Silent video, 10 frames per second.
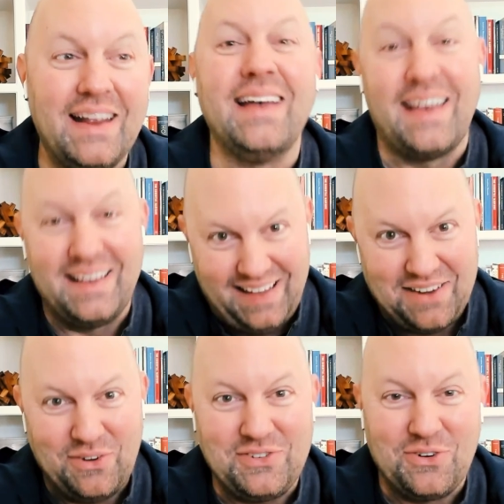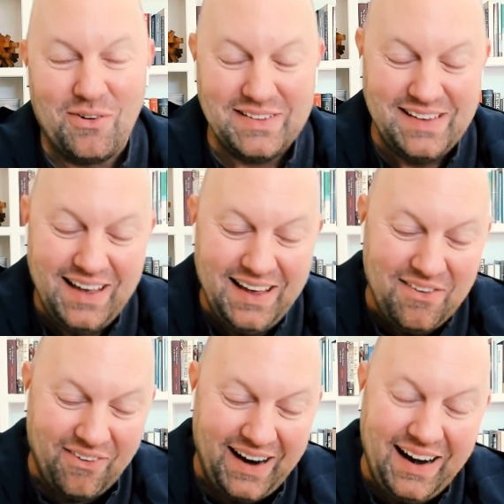Andreessen Horowitz,
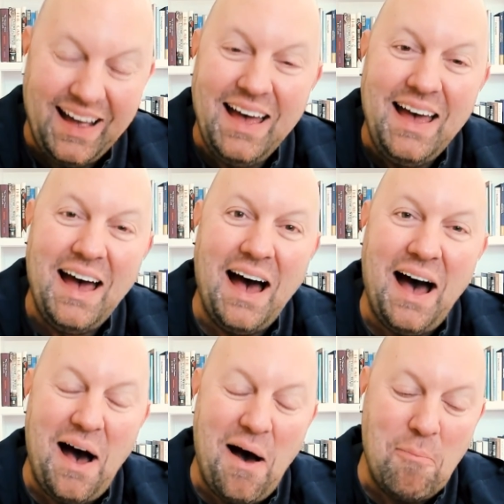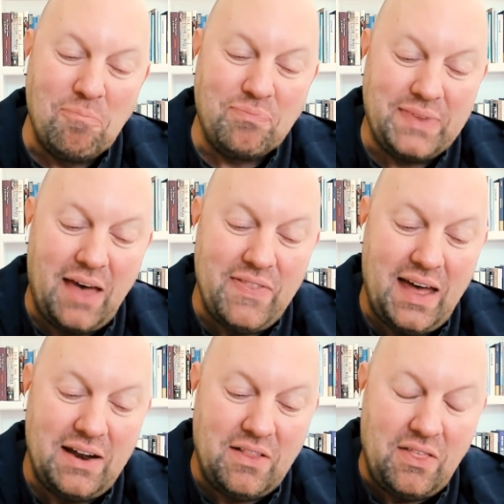right? And
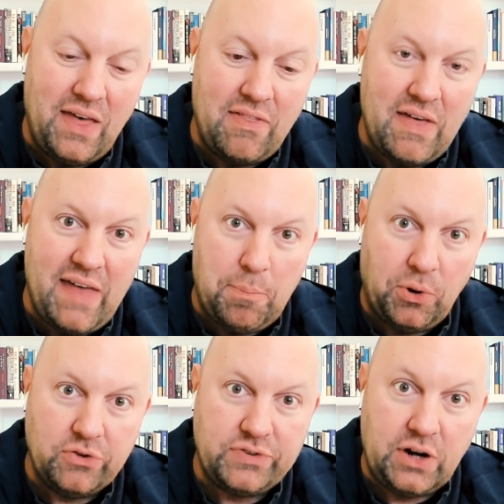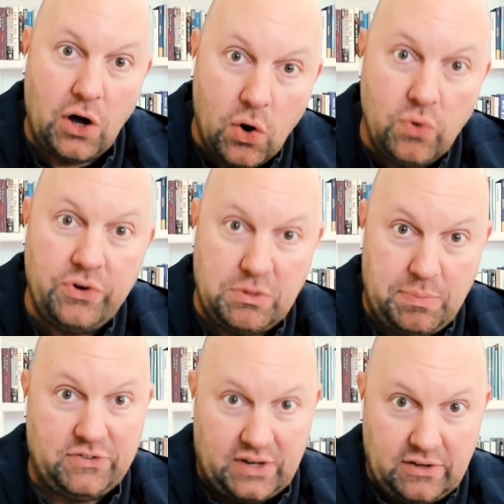then that person owned the
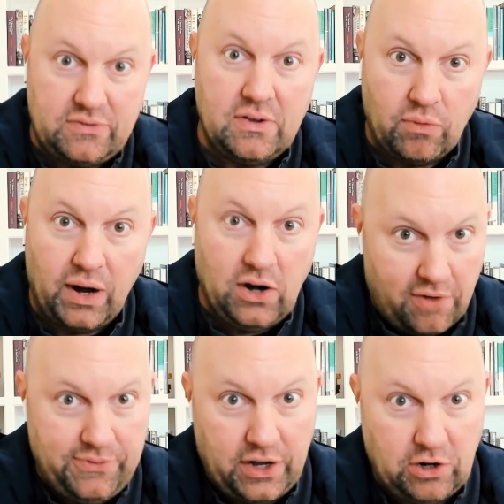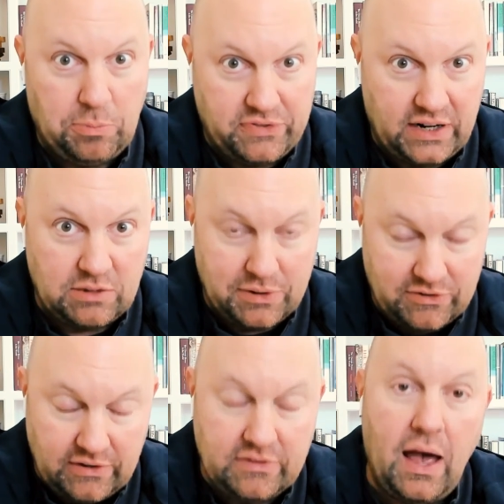business, right? Often 100% of the
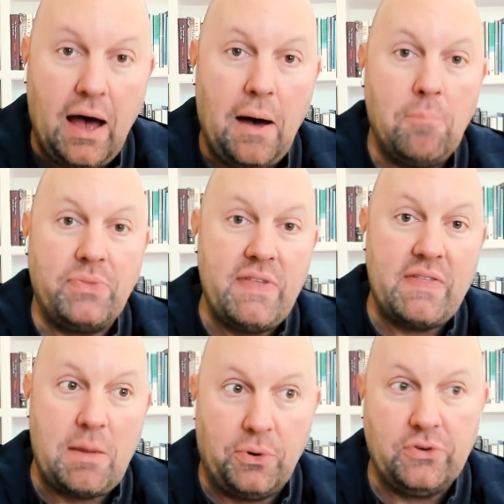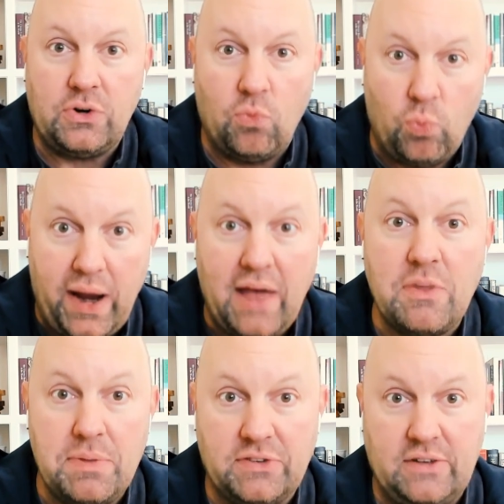business, and then that person ran the
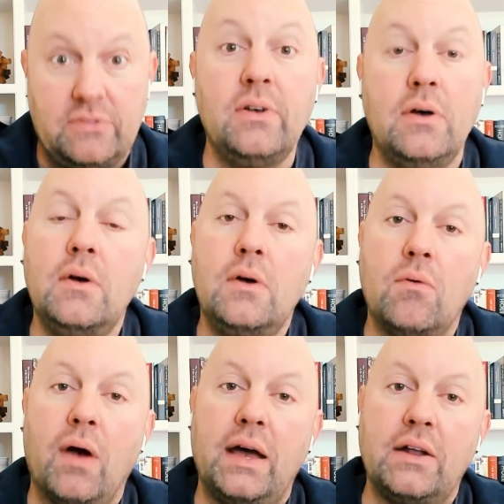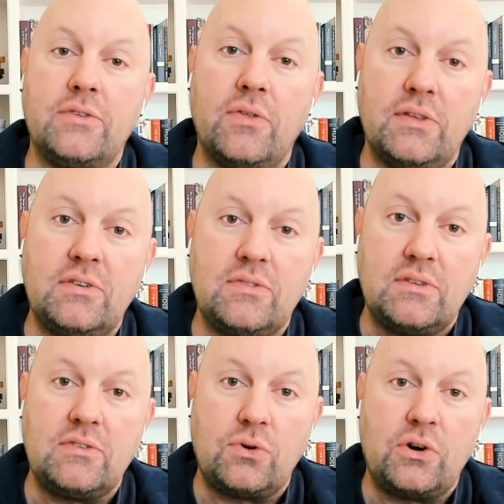business, right? And so this
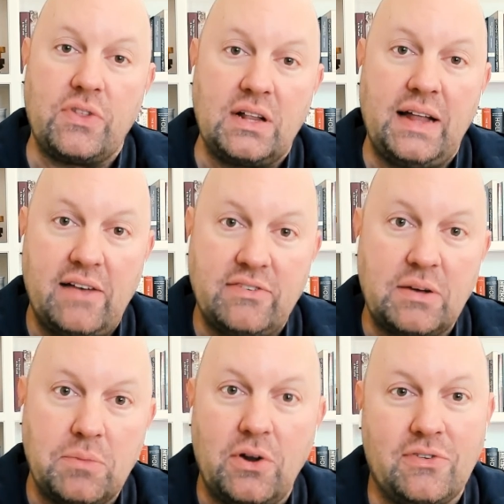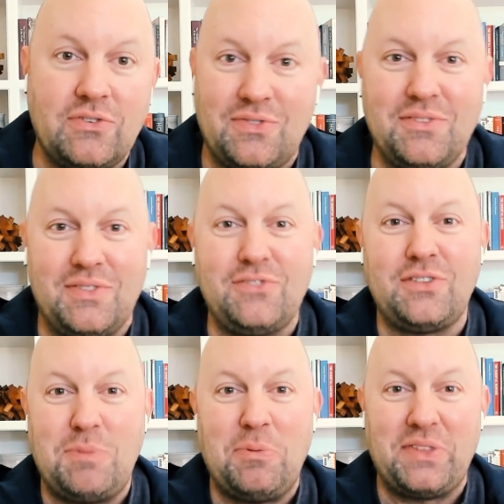is sort of the classic. These are
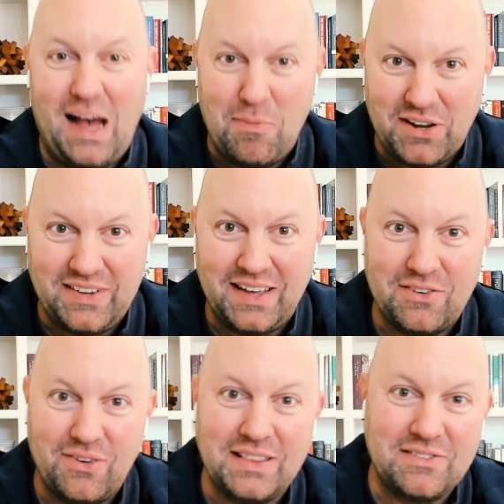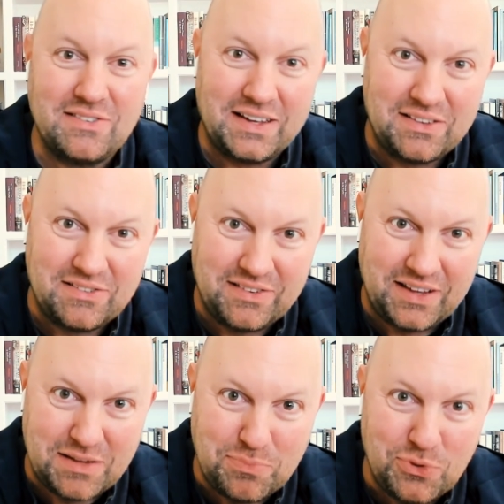the people the communists hated, right? This is like
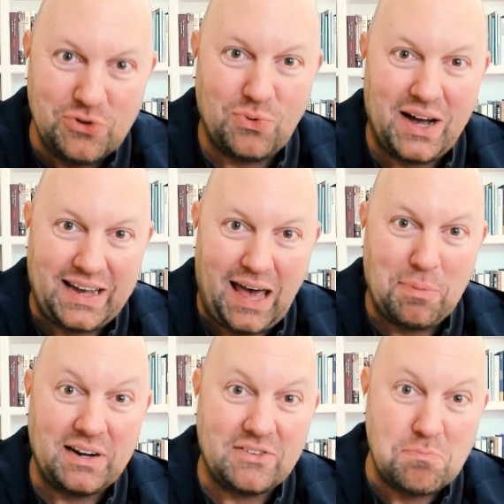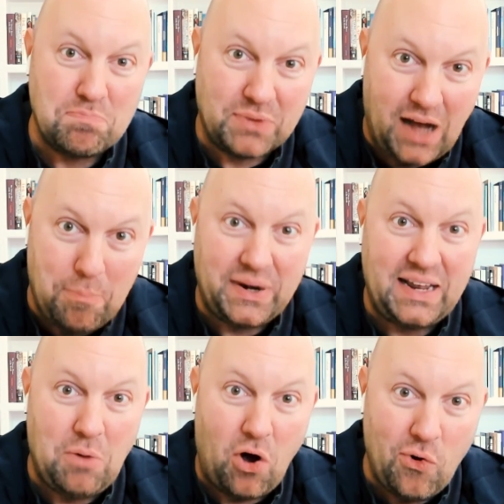the bourgeois capitalist
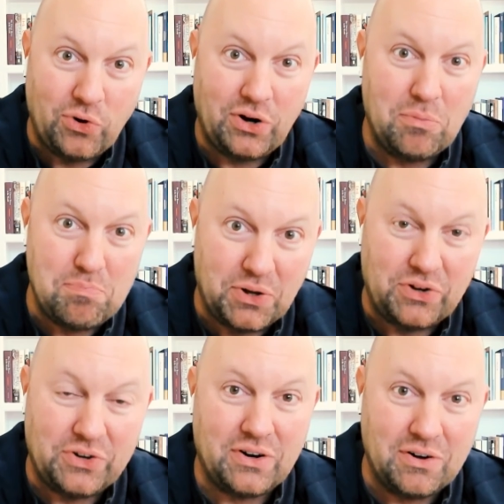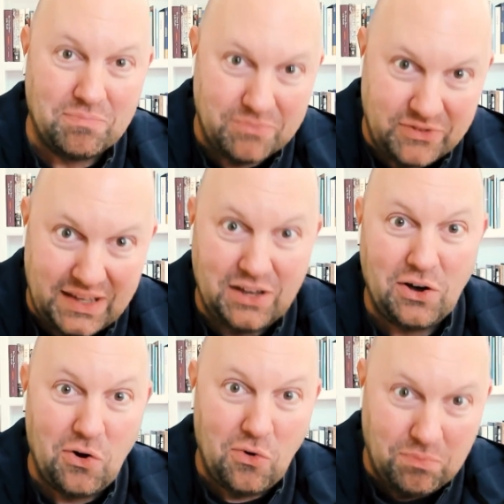company owner, builder,
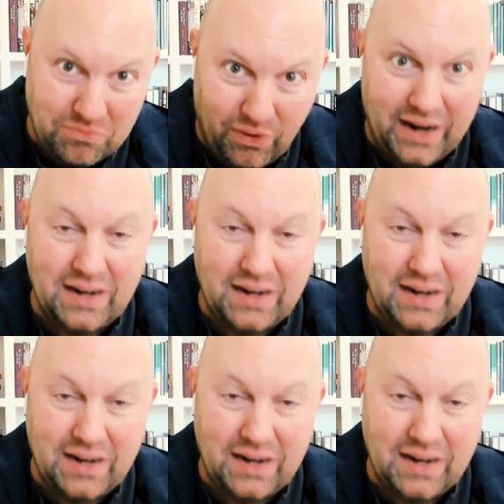CEO, right?